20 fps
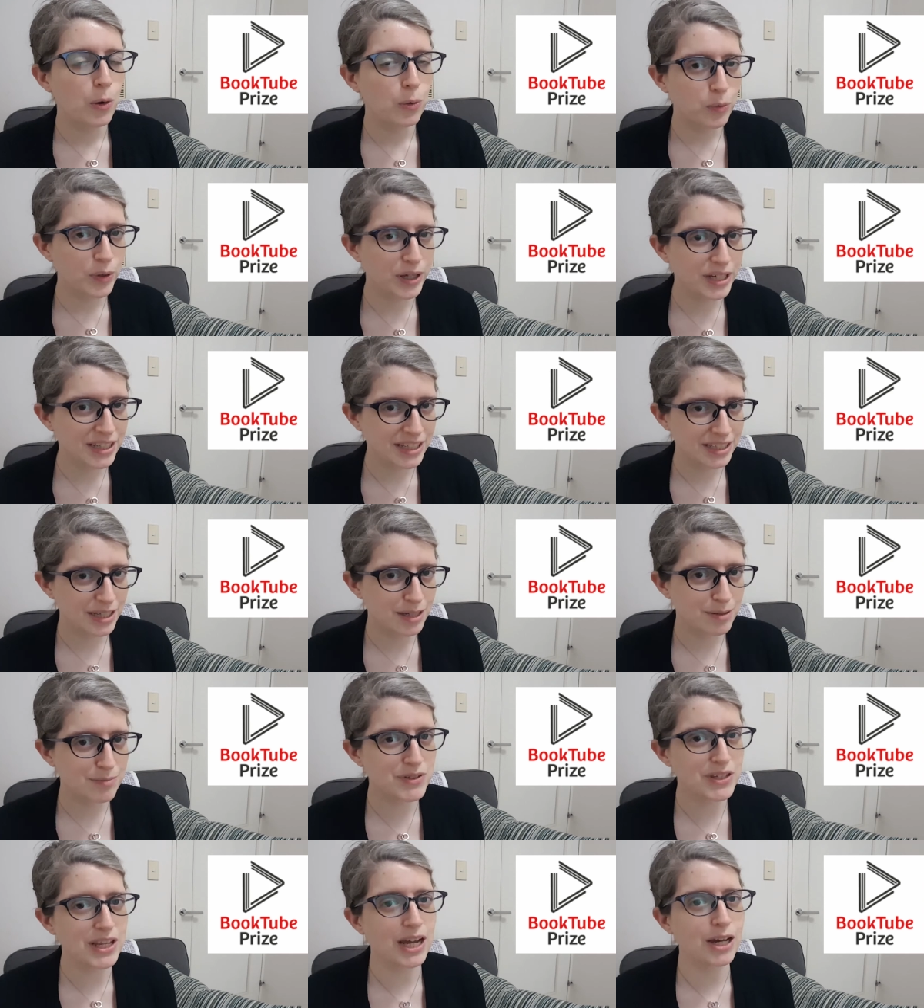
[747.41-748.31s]
when it
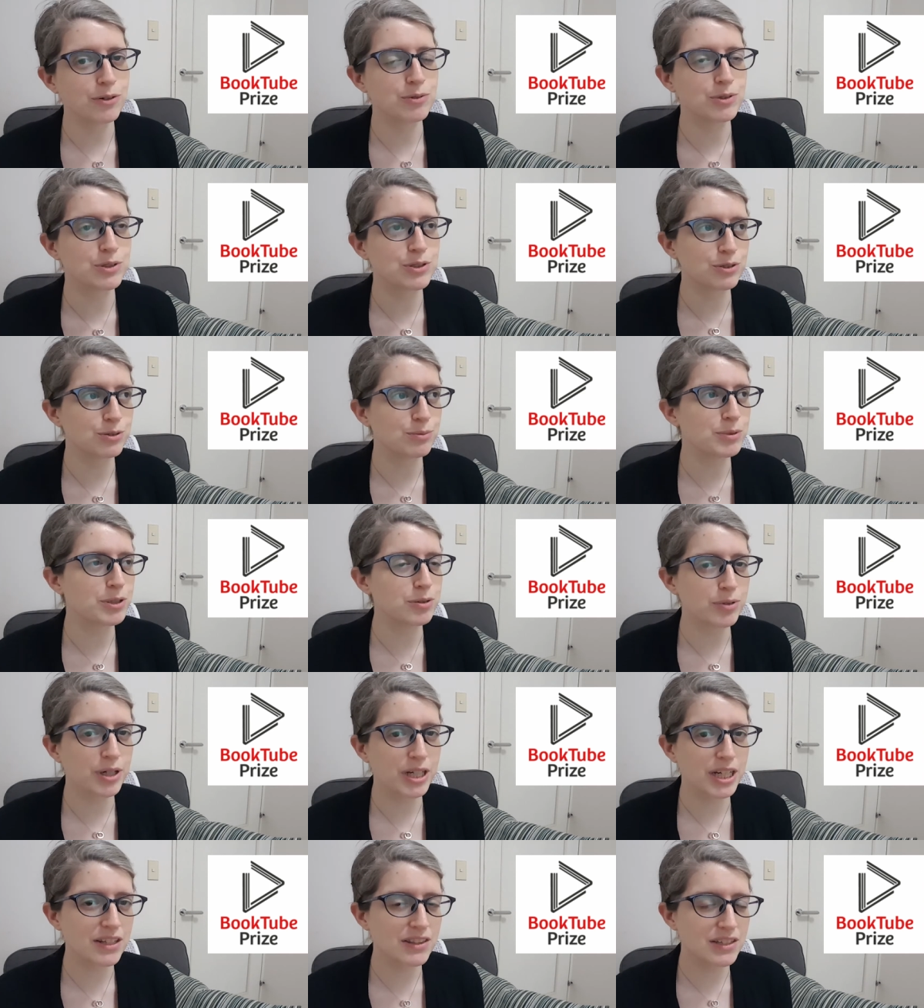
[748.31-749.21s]
comes out, which will be
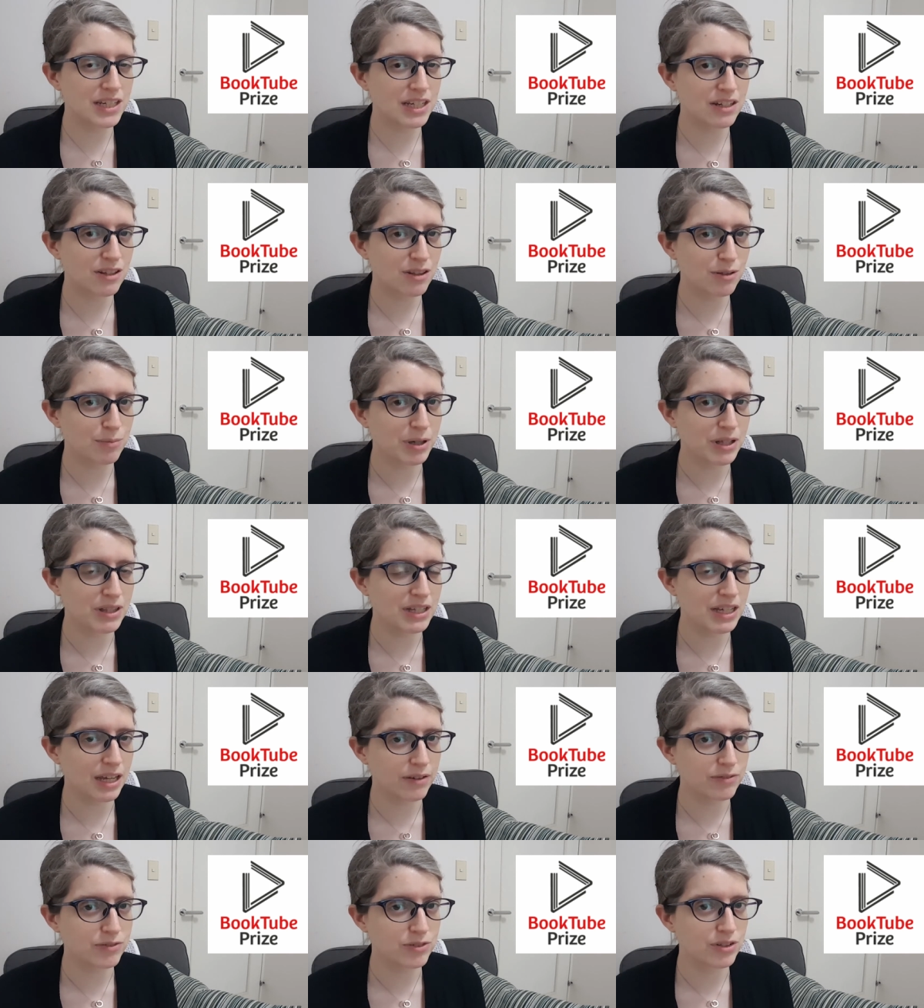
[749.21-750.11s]
right at the end of the month
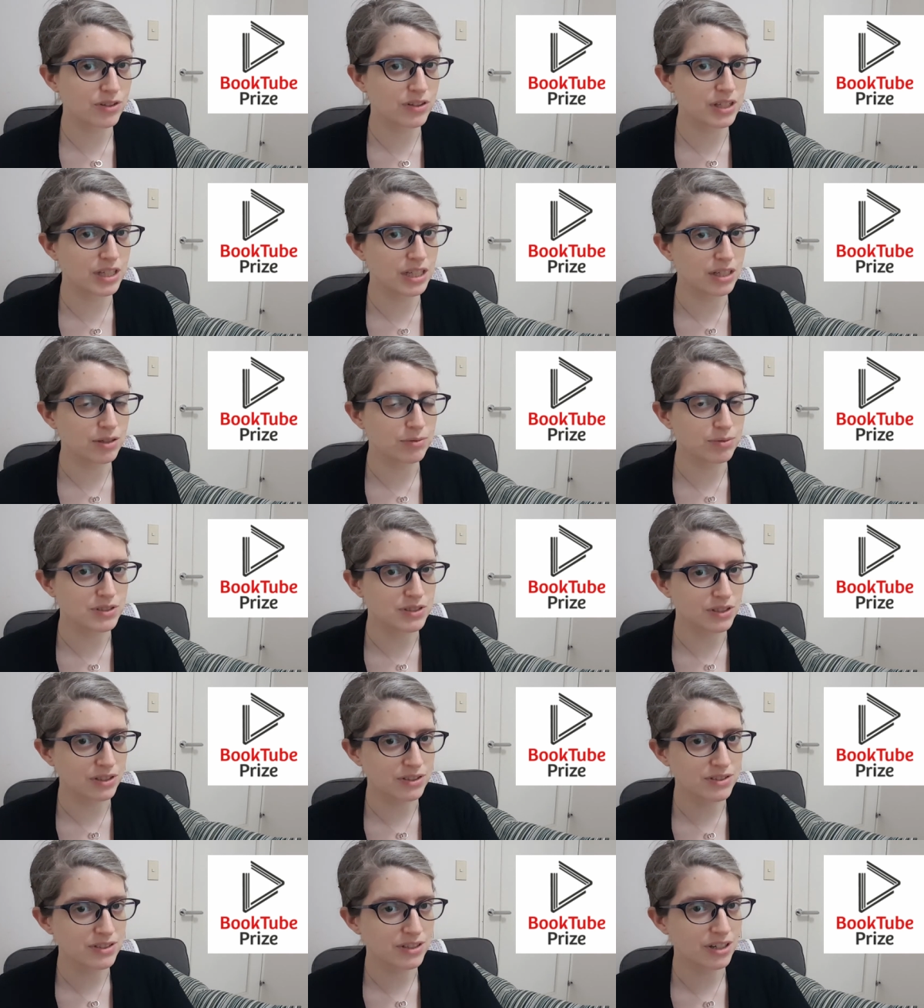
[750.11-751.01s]
after the
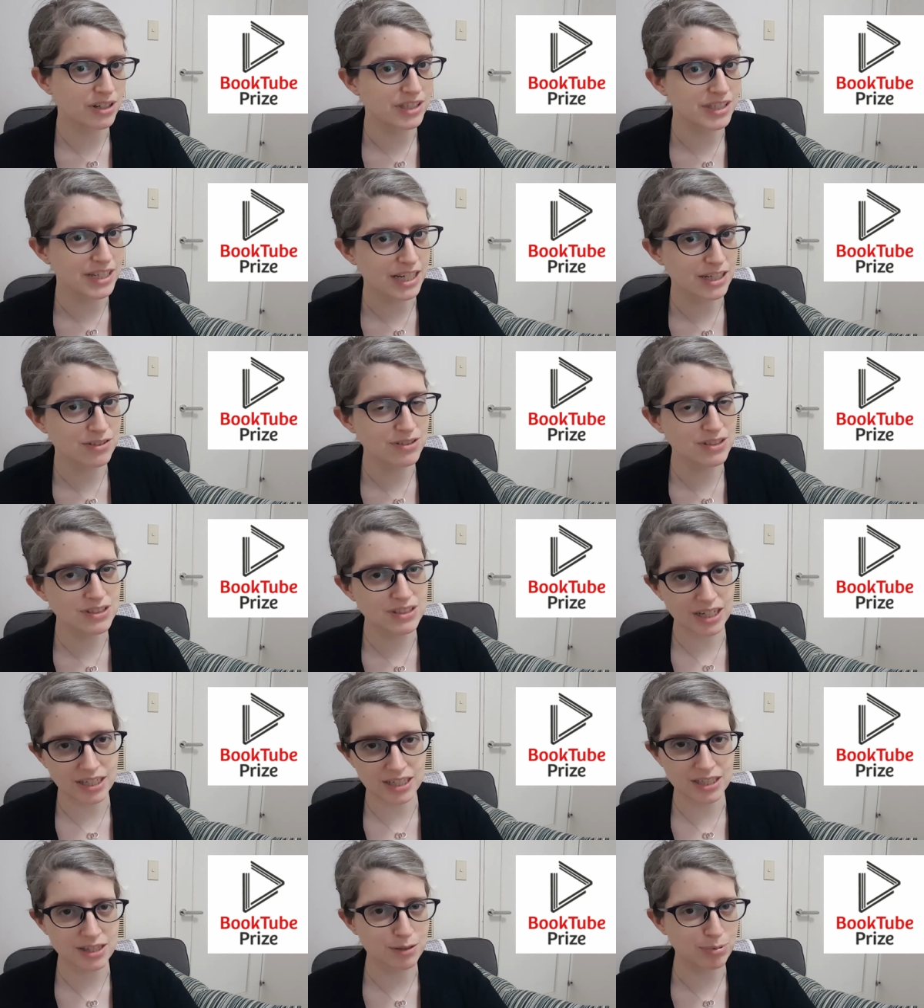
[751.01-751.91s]
results are announced.
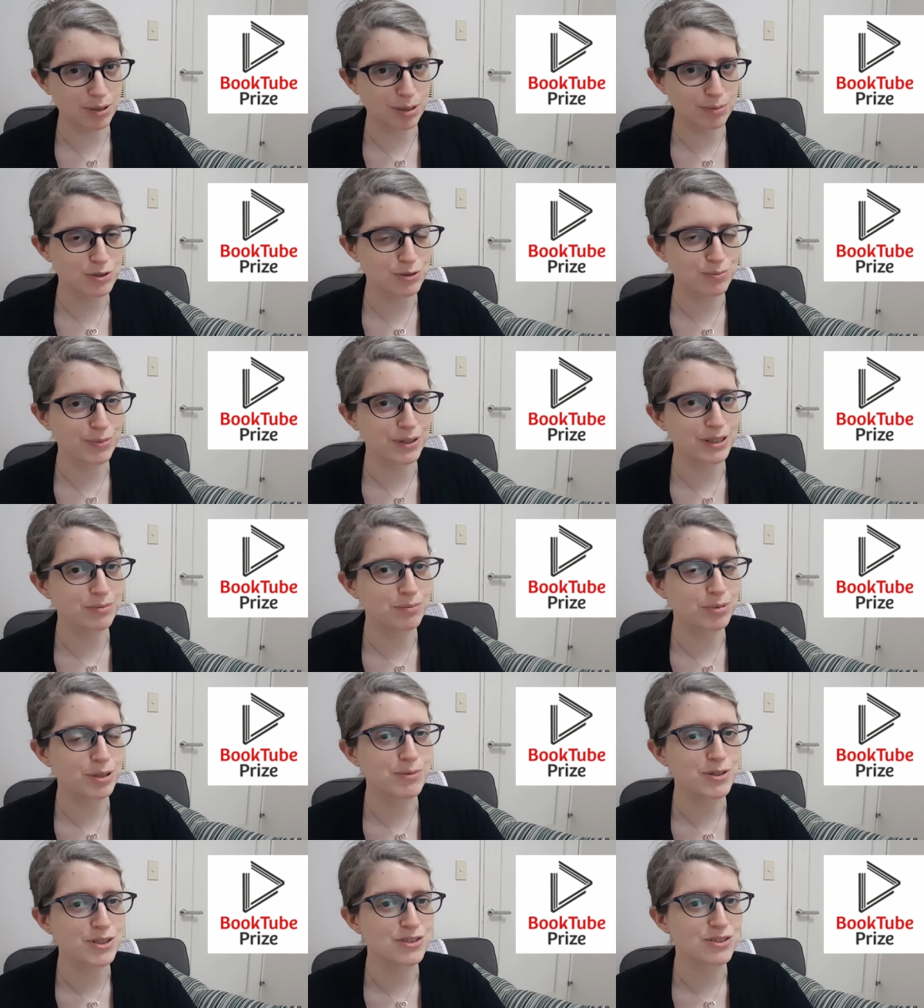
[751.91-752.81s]
I hit the publish button
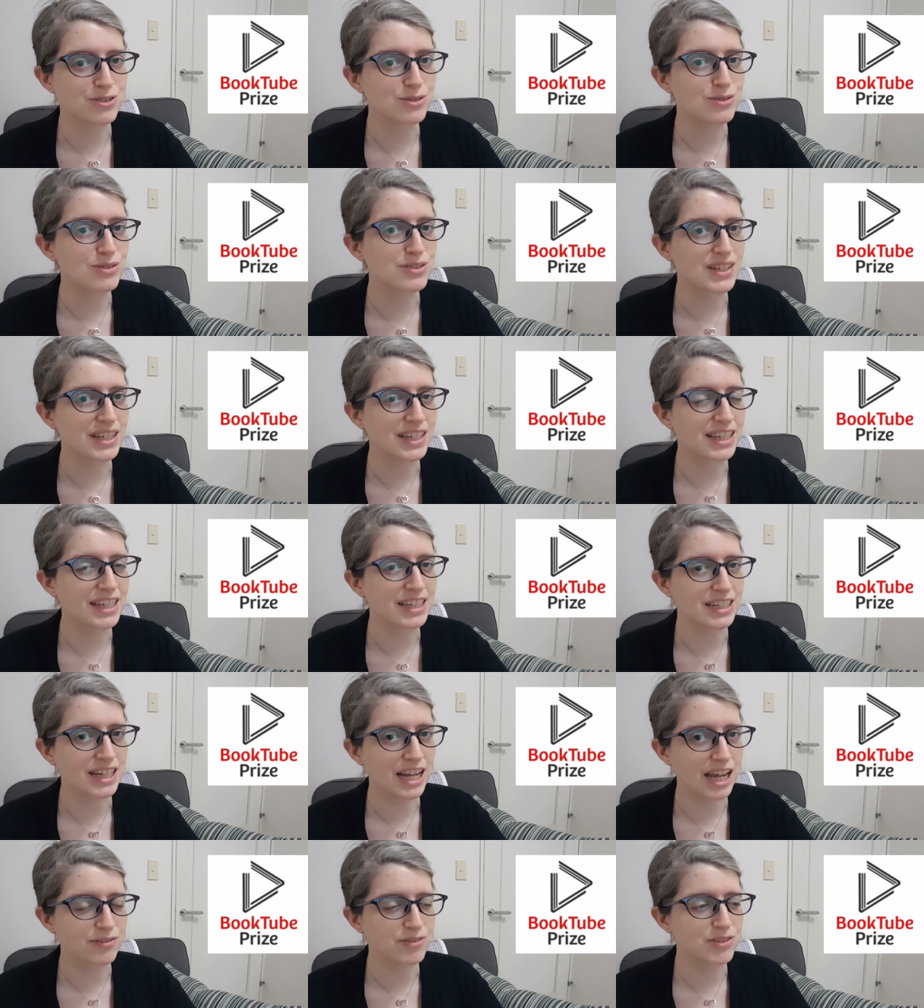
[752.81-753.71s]
pretty much as soon as I
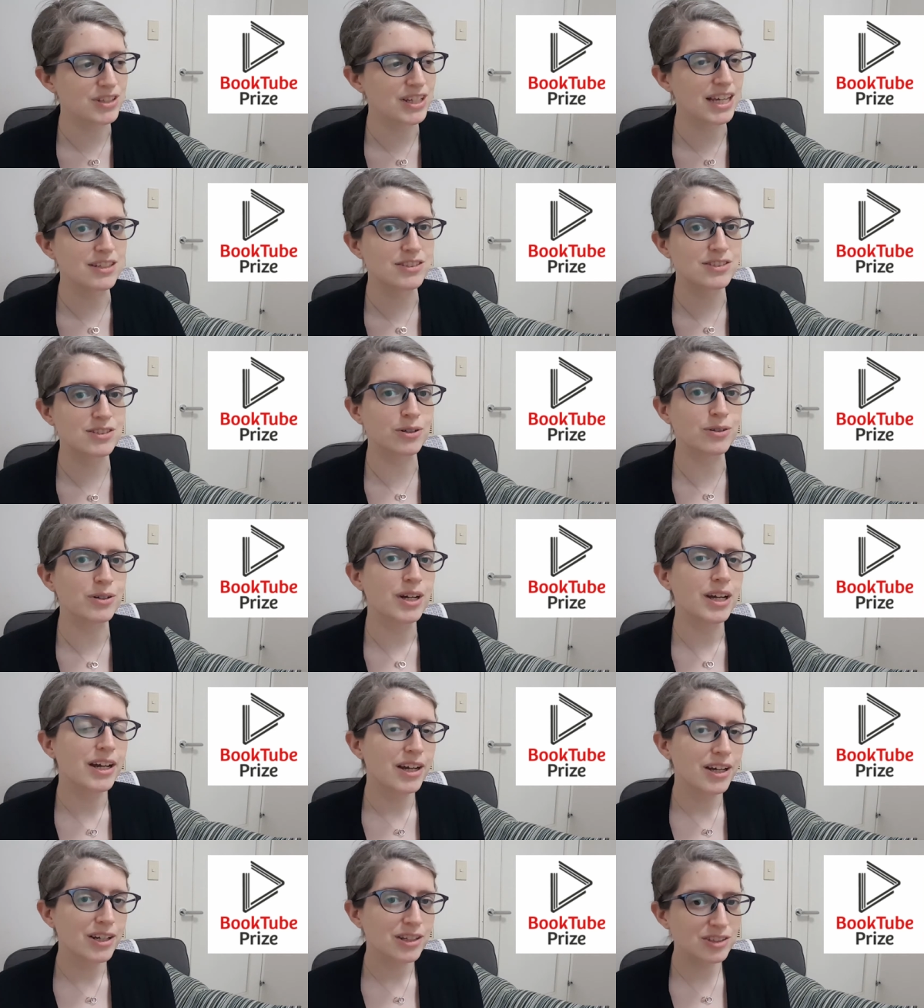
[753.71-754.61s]
can after that. So
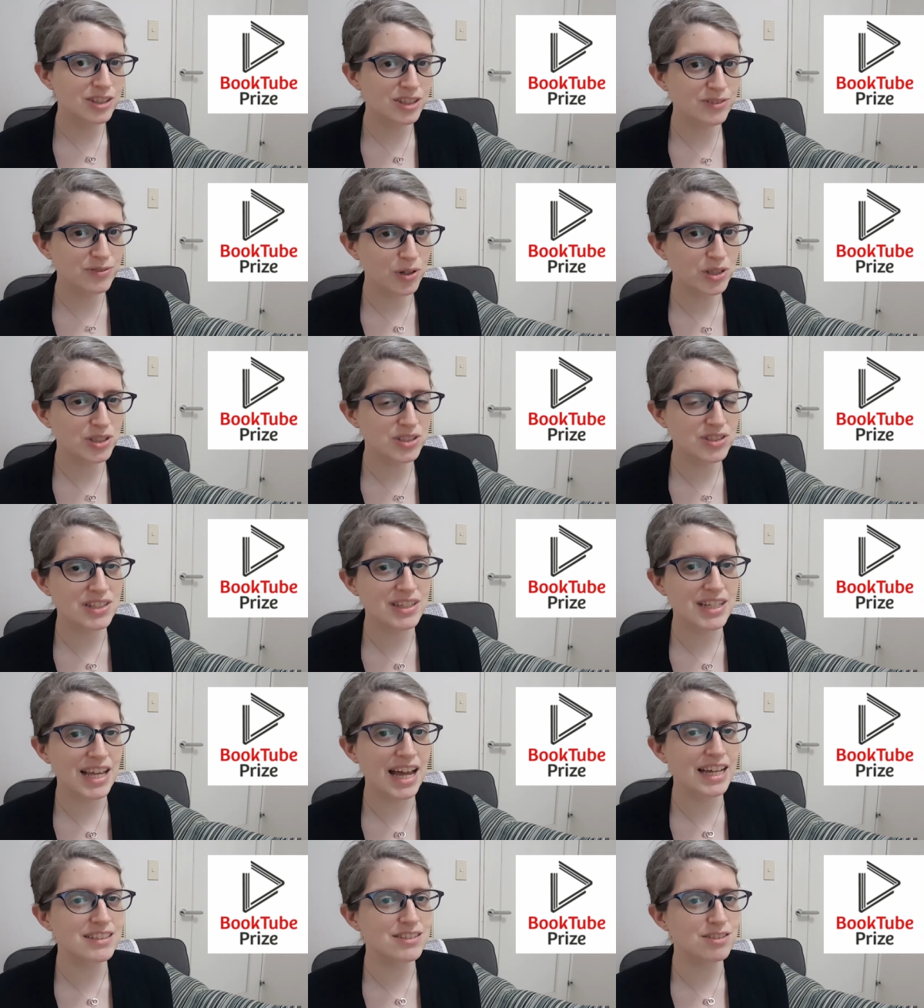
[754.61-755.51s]
look forward to
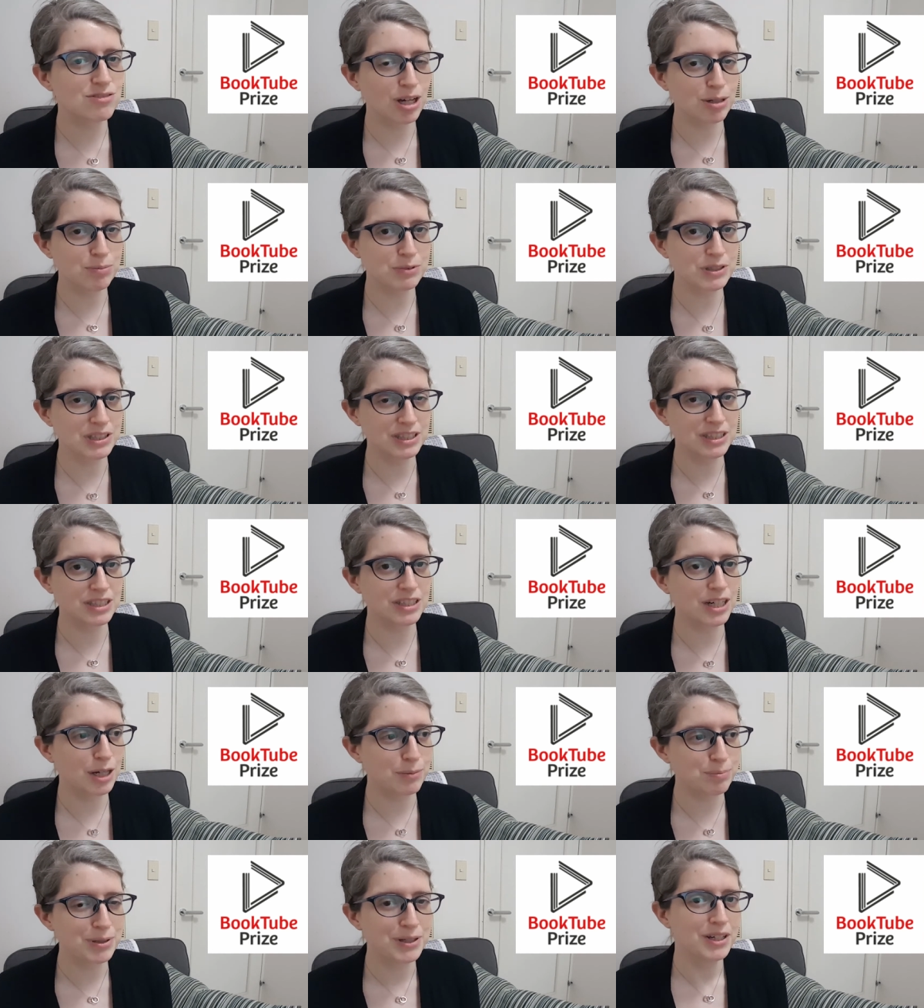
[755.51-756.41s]
that to help clear
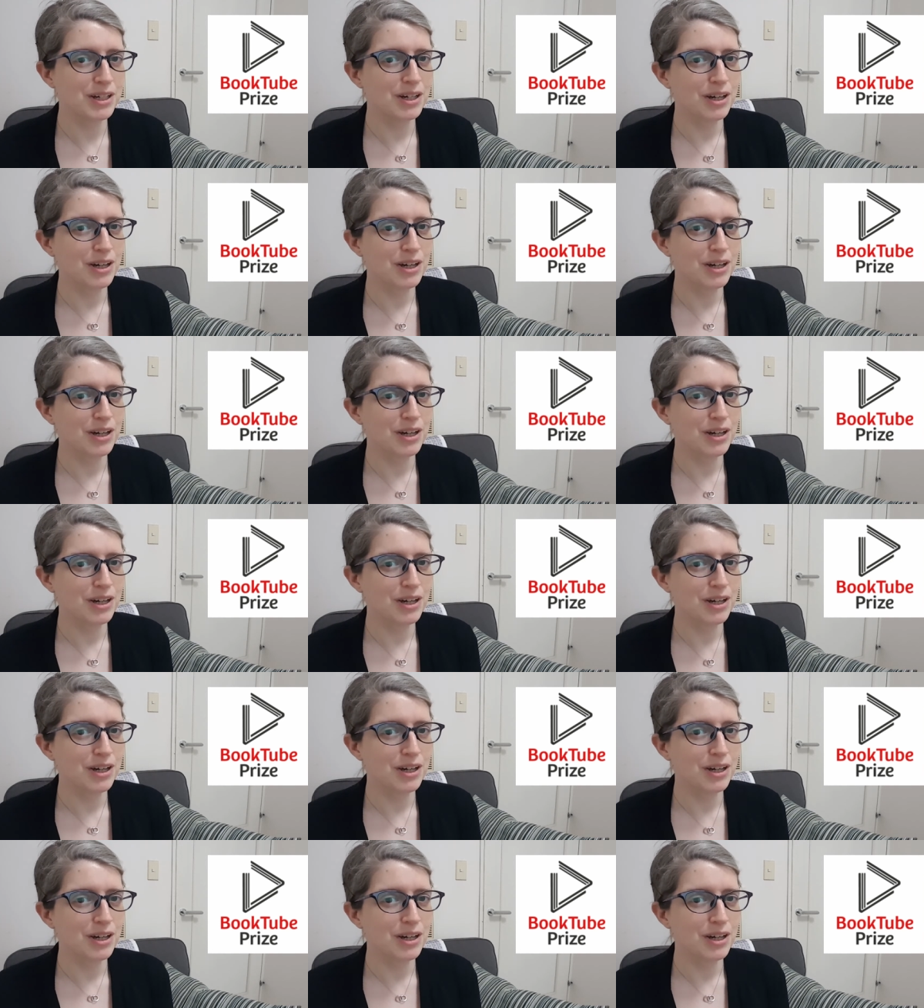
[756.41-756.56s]
up